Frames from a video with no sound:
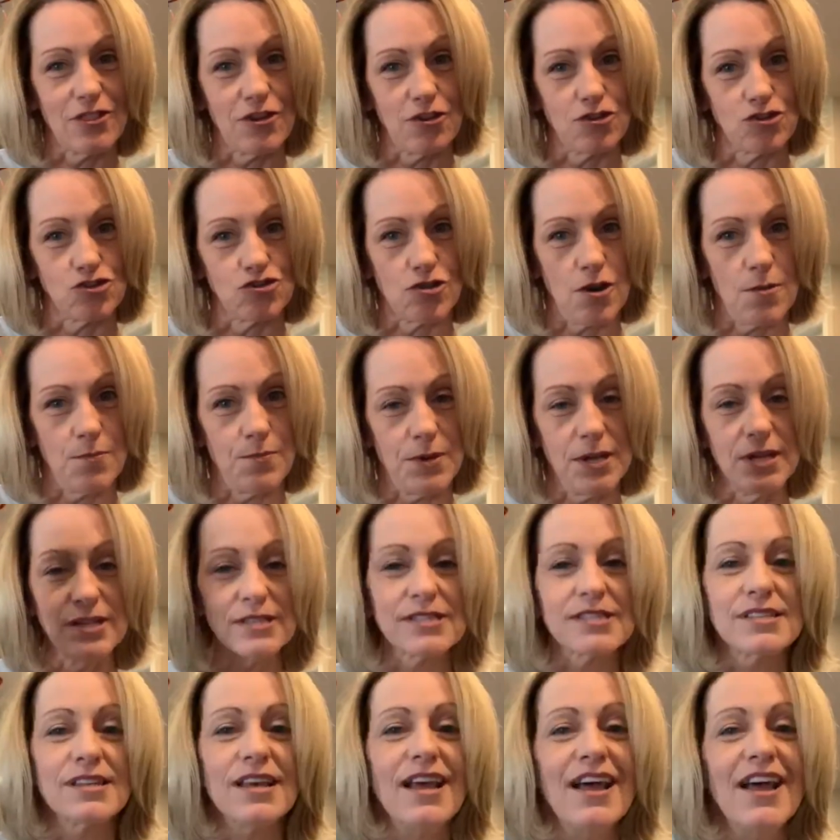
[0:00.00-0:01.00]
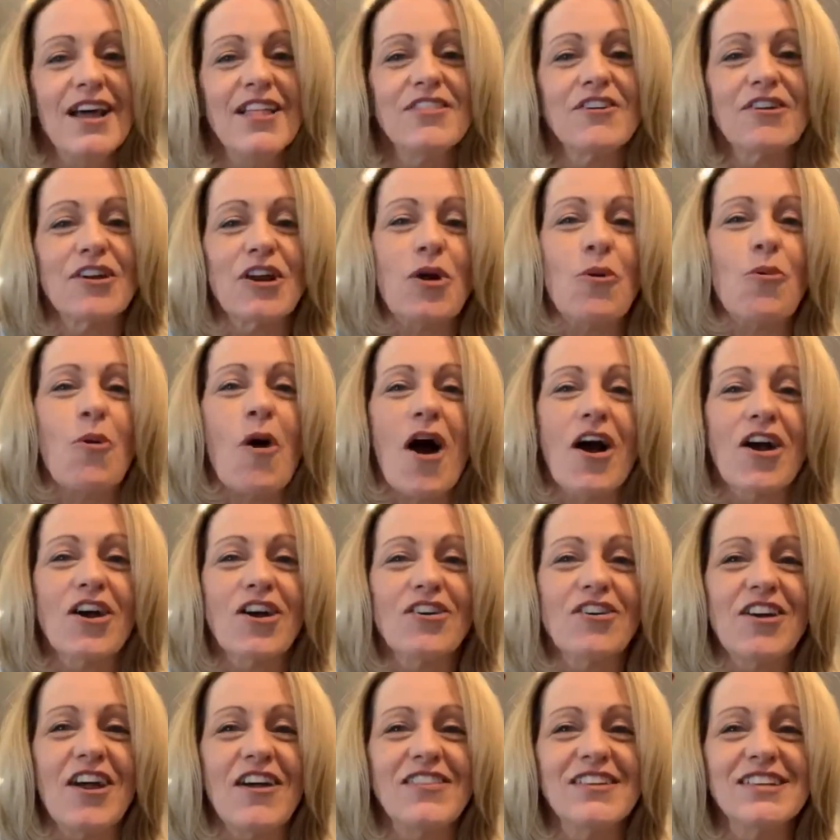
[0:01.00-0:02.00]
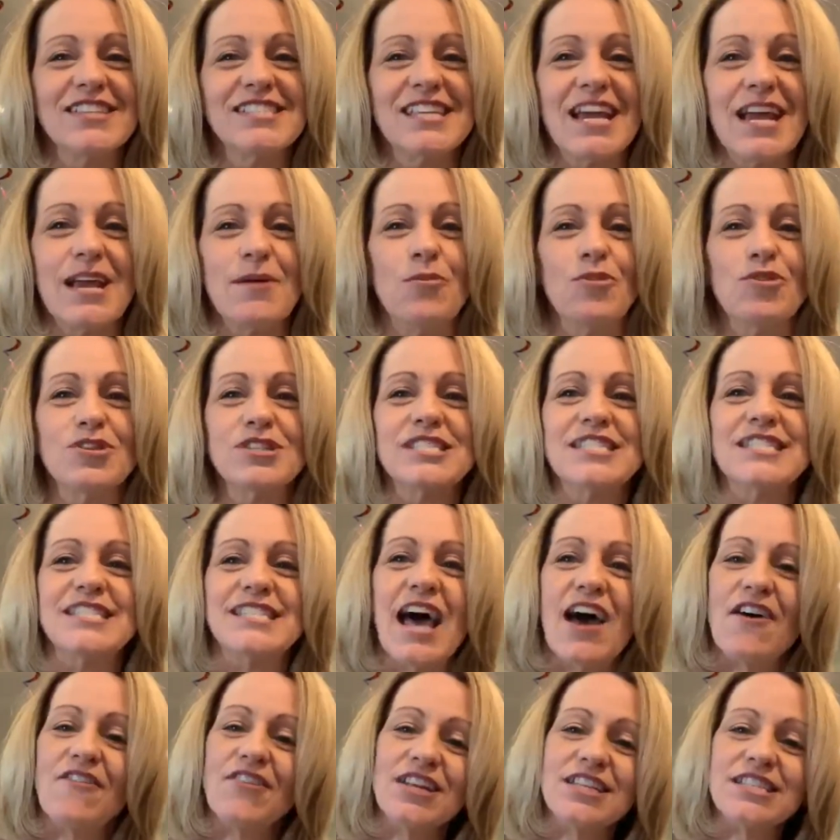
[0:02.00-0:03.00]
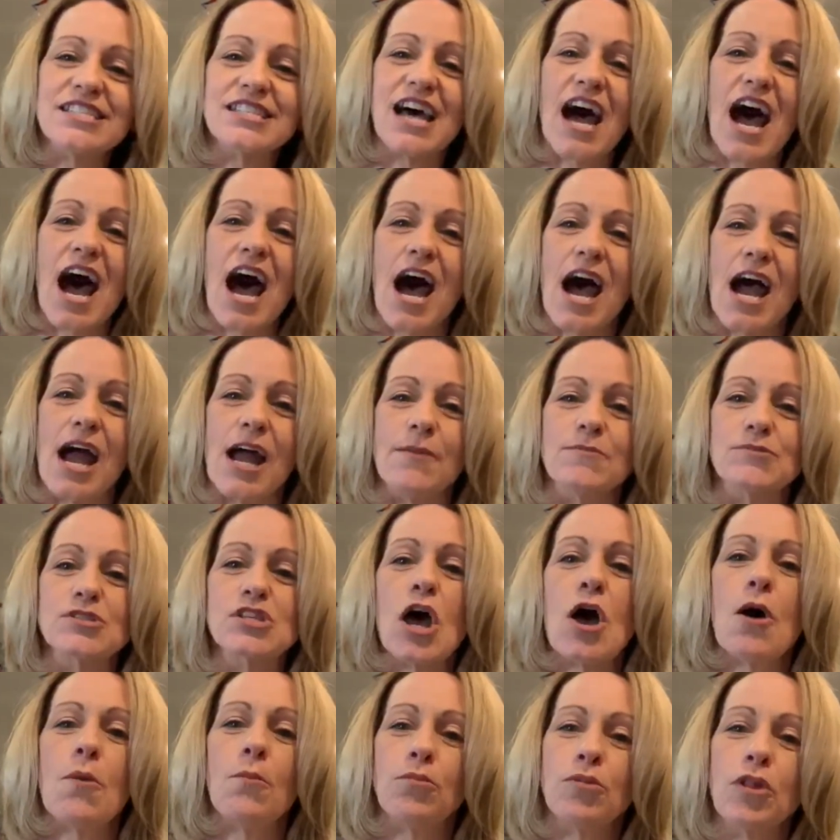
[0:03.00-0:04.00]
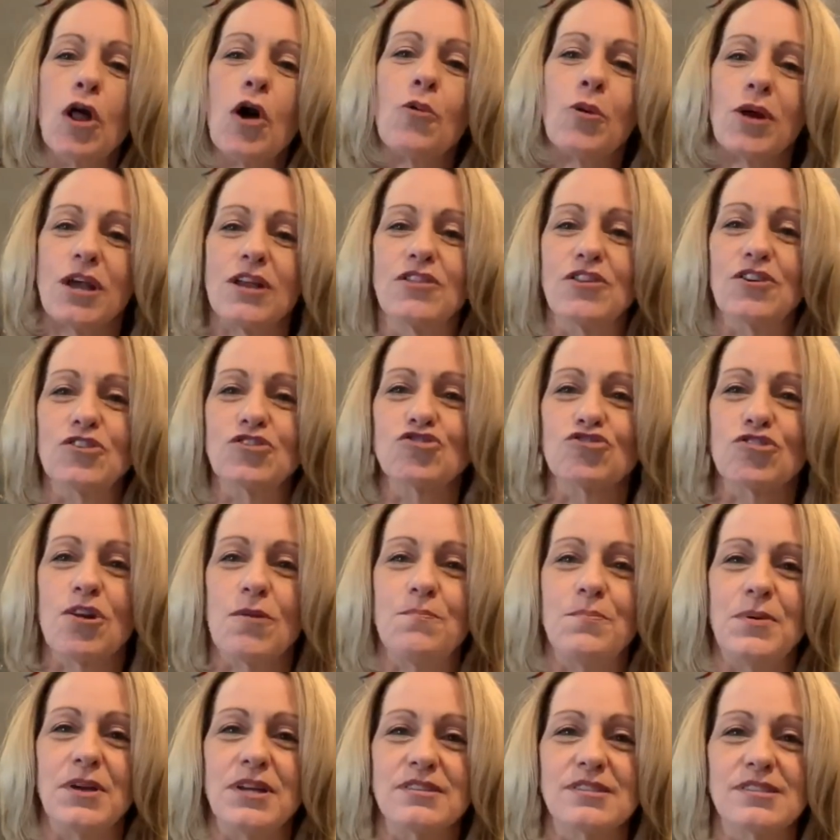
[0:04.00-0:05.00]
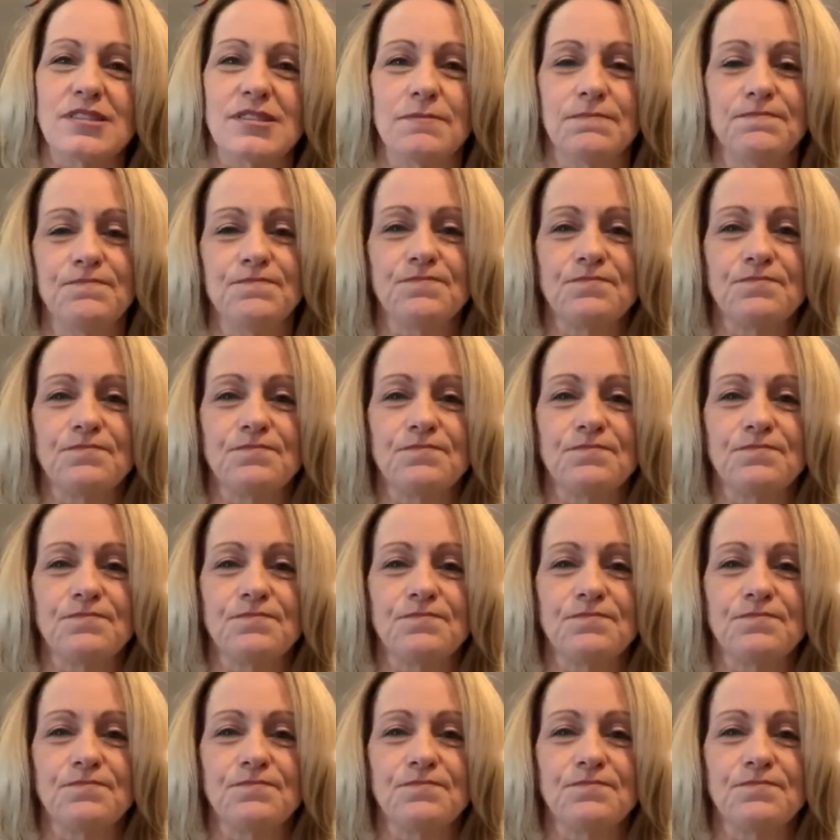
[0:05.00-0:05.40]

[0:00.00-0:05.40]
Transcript: their trumpets. They're going to walk around the table 7 times blowing their trumpets.